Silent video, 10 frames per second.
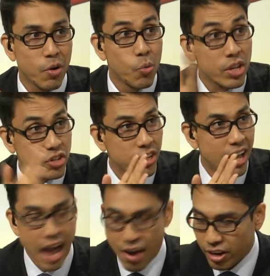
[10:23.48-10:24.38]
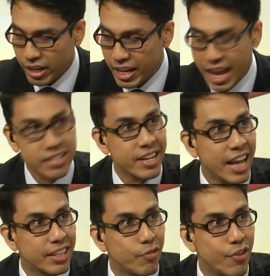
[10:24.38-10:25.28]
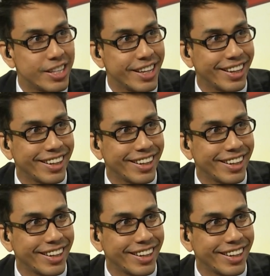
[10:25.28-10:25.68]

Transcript: Which ironically has a negative rating.